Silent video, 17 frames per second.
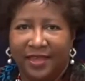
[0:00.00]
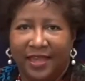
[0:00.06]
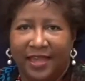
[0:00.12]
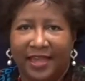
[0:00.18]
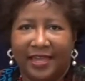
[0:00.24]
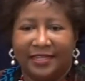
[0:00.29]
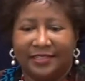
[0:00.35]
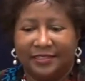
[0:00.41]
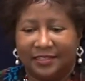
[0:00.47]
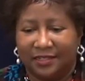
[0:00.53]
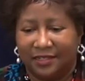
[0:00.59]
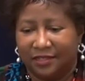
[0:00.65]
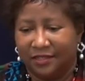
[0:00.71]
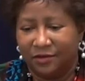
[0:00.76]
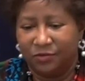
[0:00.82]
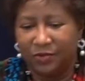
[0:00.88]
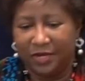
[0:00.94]
And
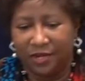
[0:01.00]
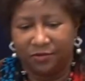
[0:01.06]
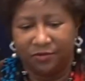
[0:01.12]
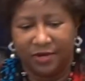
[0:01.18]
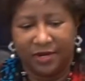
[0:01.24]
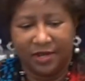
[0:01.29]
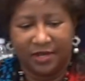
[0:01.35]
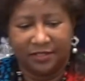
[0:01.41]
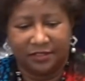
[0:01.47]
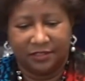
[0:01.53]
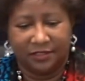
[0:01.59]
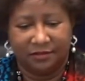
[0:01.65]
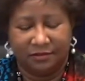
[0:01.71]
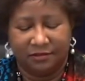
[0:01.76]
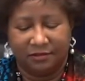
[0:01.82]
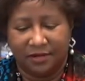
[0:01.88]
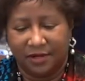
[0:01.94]
then when I went on
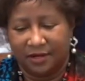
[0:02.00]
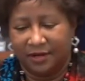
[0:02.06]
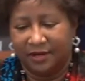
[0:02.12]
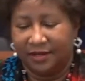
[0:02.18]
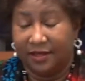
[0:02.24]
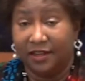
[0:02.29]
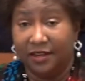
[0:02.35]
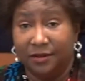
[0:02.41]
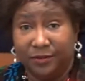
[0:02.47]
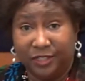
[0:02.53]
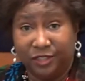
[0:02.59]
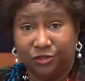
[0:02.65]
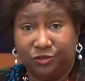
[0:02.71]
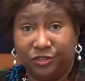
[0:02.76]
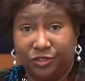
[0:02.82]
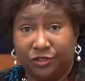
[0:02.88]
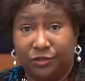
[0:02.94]
to
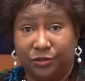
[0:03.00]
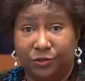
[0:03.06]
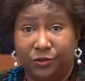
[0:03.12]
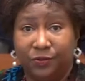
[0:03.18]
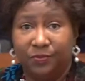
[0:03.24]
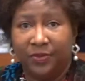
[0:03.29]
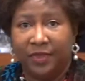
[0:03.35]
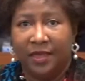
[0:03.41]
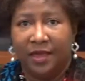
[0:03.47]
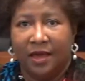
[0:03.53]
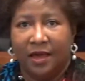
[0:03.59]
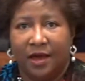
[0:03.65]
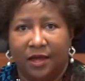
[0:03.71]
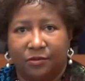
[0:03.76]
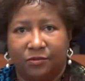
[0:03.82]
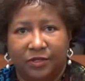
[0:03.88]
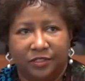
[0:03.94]
elementary school,
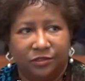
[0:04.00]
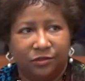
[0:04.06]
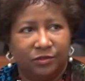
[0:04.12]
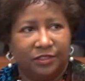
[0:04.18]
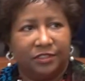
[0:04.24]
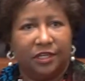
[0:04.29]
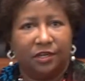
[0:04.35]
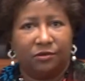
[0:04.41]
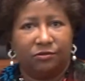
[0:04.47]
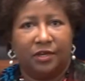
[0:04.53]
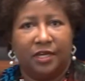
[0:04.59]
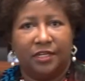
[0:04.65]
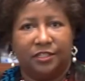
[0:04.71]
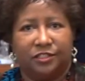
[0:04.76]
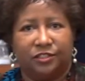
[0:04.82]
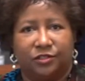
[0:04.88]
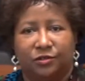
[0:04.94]
I went to a
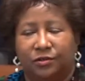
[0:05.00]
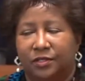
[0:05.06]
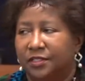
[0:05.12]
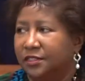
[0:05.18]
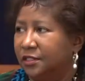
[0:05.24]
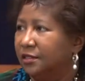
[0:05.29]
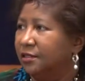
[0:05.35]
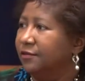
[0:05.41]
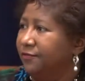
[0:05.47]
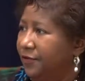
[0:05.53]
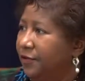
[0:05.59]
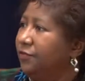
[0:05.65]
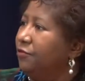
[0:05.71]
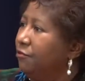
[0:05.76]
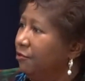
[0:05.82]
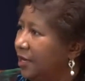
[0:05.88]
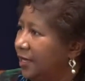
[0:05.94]
segregated school until the
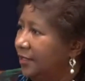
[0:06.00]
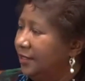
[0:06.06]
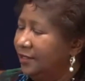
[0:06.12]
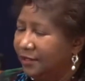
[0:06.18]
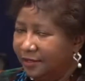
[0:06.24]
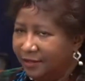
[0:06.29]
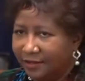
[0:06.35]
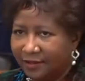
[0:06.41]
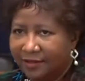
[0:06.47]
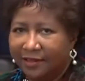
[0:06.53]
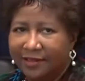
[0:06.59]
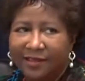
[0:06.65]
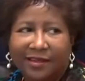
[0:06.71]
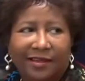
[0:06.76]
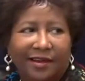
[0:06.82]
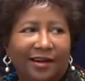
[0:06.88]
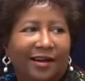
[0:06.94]
5th grade,
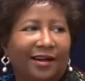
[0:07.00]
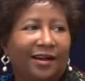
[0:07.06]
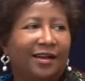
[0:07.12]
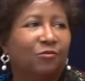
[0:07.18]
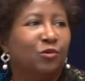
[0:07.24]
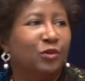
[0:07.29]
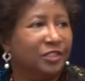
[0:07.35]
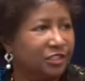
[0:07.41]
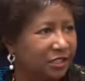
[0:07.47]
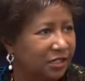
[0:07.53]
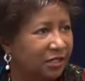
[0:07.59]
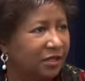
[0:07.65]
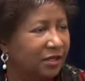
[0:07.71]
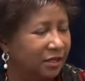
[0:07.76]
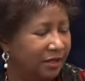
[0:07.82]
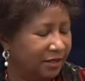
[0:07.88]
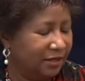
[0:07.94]
at
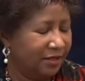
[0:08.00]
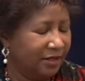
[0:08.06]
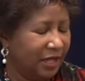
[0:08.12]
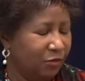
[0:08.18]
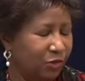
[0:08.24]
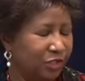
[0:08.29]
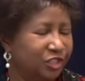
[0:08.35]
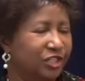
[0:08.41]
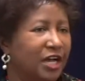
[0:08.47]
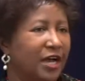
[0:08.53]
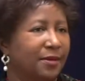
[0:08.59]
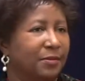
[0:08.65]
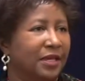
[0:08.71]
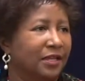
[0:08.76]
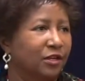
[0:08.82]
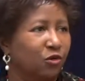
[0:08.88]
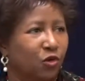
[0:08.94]
which
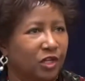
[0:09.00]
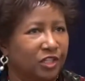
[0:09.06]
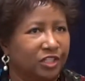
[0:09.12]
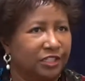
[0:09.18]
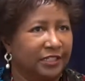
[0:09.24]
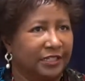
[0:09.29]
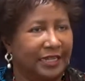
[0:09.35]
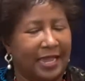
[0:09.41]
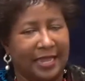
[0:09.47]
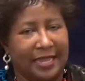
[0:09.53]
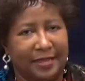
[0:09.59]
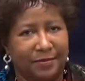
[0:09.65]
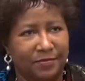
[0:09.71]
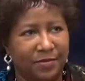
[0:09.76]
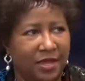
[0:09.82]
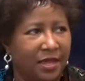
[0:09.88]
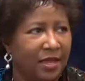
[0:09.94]
time integration
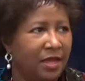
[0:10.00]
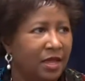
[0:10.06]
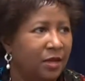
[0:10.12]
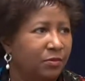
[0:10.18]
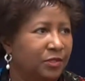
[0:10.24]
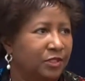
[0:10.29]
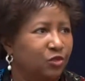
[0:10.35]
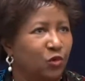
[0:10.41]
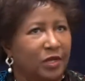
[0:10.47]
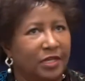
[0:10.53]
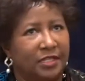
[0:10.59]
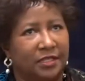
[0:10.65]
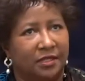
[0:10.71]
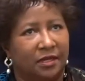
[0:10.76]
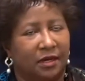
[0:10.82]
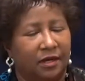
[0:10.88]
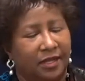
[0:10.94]
came in
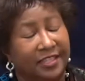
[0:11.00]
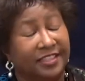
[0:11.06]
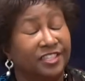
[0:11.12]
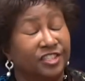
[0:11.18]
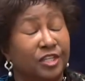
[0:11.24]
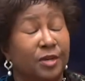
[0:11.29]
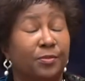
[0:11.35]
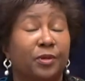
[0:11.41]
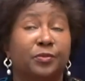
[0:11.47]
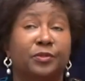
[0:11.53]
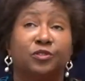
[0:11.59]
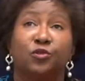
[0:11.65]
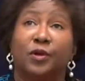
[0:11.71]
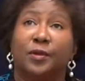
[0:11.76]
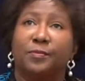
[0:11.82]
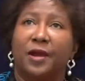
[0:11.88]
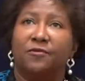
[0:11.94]
the summer
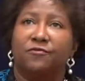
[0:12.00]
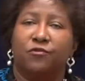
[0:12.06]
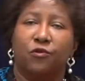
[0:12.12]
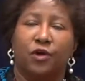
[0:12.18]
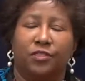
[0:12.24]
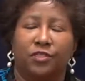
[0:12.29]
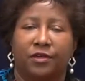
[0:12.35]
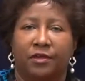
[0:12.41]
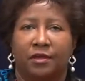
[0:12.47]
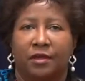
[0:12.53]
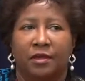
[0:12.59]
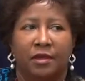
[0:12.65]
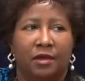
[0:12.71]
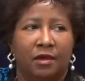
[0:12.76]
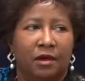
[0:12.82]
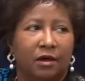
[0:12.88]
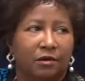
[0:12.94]
between my 4th
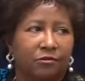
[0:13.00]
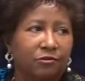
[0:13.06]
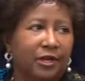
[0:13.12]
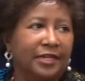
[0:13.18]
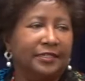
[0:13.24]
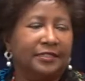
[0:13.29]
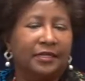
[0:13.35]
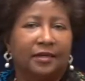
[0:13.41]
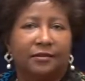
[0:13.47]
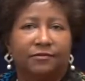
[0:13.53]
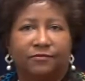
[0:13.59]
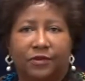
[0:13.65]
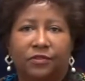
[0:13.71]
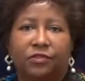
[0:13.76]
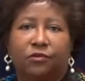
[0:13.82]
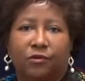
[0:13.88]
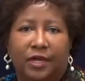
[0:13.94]
grade and
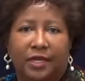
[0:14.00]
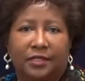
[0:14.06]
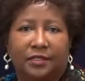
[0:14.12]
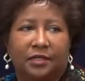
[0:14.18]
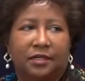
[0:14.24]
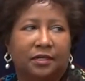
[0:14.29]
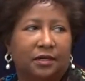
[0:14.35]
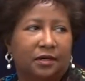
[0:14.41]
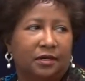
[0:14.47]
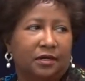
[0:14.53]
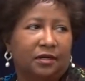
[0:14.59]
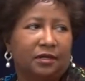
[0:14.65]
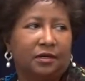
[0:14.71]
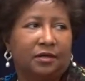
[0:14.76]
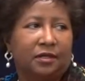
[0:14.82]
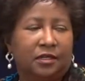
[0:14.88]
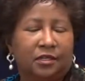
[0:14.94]
5th grade
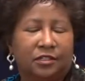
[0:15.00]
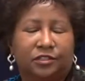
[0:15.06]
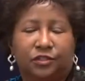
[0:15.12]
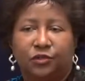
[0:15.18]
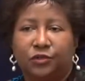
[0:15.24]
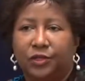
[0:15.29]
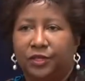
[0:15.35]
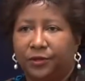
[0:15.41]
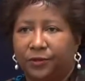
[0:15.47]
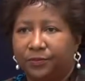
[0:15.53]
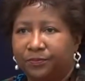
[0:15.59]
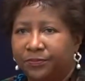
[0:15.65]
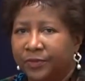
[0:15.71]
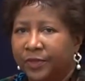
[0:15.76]
school year.